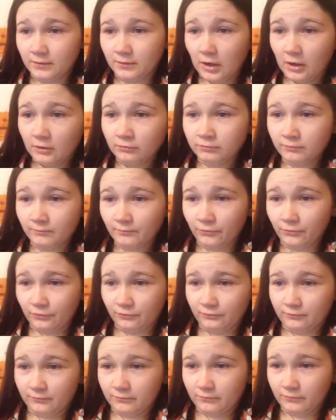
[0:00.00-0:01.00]
Oh,
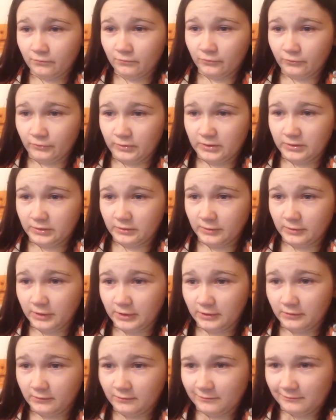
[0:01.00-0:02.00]
three's on
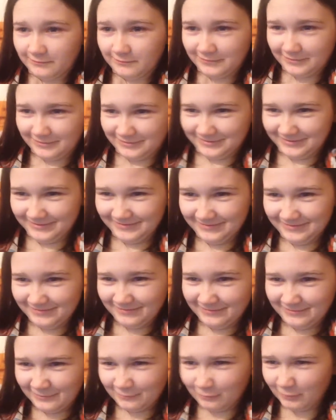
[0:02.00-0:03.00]
here.
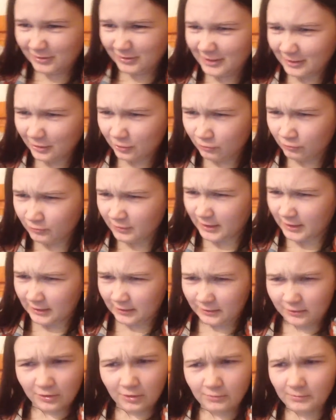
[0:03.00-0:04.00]
What's that called
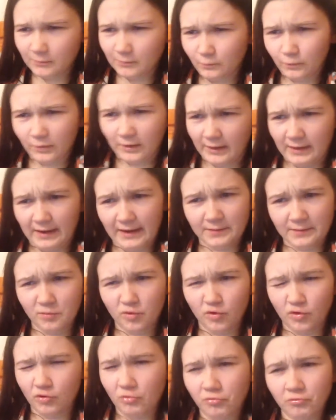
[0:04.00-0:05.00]
again? I can't remember that
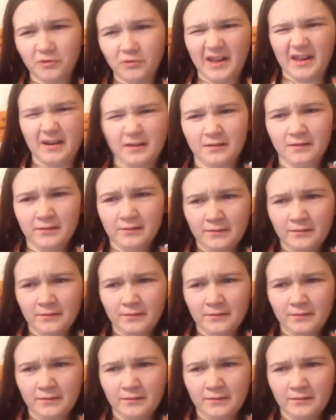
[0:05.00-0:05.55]
animal called again.